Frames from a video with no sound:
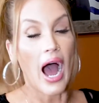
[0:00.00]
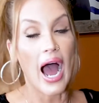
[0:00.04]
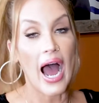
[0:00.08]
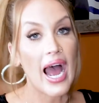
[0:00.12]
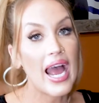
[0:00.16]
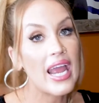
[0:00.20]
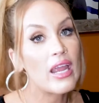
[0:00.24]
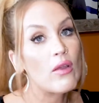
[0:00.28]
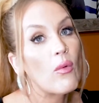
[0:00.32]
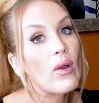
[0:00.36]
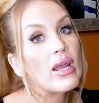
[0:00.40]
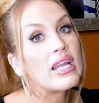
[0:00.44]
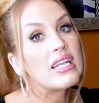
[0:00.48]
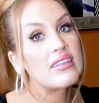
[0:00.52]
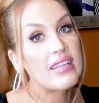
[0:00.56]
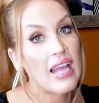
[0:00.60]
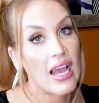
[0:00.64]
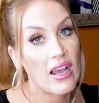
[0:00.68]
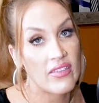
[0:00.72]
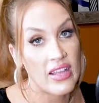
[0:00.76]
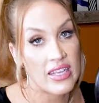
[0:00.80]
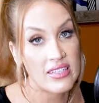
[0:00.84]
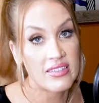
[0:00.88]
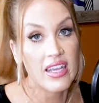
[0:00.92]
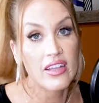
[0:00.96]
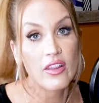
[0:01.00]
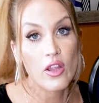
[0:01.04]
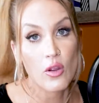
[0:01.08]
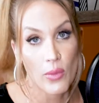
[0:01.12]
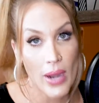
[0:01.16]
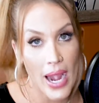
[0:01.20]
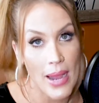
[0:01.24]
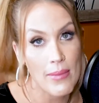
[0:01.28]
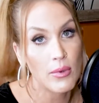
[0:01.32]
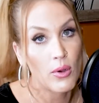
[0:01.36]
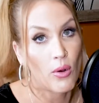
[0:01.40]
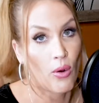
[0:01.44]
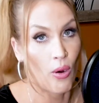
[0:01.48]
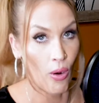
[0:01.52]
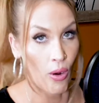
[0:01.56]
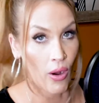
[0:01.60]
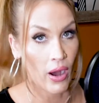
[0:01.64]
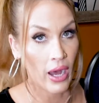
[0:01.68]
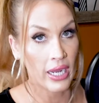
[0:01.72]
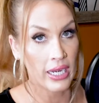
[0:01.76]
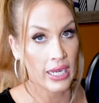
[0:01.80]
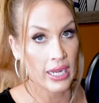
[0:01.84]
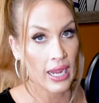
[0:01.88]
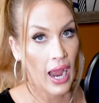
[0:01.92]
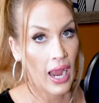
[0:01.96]
I went down. They say the rabbit hole,
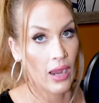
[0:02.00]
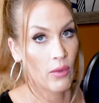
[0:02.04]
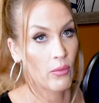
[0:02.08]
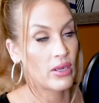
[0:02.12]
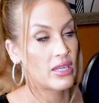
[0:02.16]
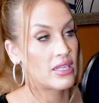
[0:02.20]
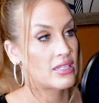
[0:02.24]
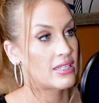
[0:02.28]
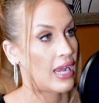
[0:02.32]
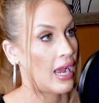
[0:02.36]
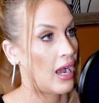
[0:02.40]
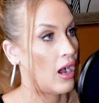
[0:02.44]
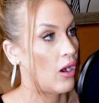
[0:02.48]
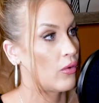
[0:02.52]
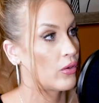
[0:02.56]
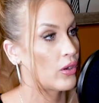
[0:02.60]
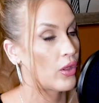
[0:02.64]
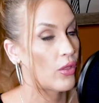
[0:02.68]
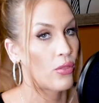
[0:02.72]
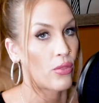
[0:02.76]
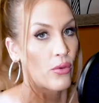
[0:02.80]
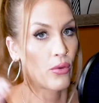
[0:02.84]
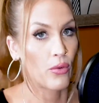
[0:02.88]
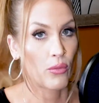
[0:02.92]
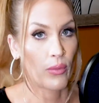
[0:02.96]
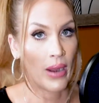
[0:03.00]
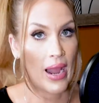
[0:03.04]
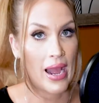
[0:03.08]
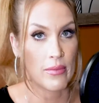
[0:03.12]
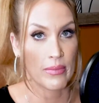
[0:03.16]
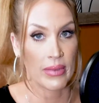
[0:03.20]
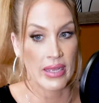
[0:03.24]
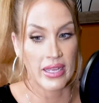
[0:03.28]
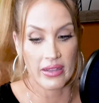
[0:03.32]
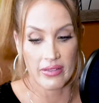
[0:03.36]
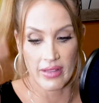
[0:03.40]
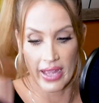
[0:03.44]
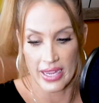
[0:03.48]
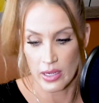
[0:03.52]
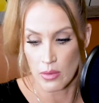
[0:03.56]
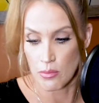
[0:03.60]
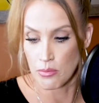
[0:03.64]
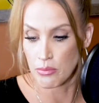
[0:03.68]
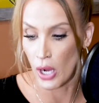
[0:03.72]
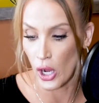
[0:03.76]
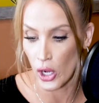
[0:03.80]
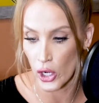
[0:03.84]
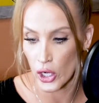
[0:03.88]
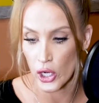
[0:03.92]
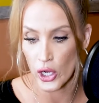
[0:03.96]
honey. I went down the rabbit like
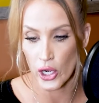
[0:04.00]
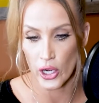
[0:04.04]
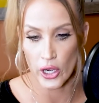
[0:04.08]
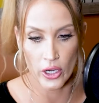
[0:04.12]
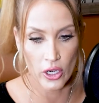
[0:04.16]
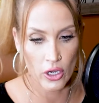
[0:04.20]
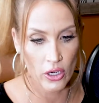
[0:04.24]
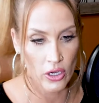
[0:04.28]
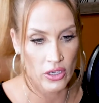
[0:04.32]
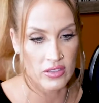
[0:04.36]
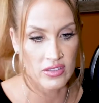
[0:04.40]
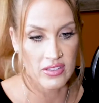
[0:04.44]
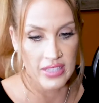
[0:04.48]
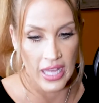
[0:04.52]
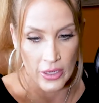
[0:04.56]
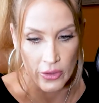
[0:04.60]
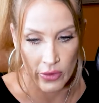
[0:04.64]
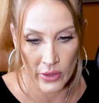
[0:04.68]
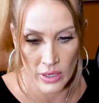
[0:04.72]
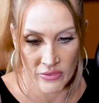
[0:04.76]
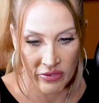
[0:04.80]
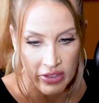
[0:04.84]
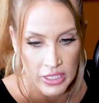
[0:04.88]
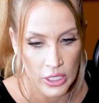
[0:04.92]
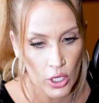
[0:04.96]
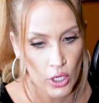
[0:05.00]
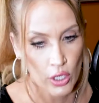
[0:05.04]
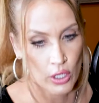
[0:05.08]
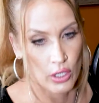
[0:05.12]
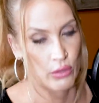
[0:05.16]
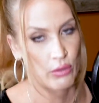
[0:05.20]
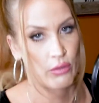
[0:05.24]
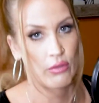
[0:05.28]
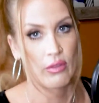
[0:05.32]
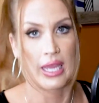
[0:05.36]
bunker center of the earth.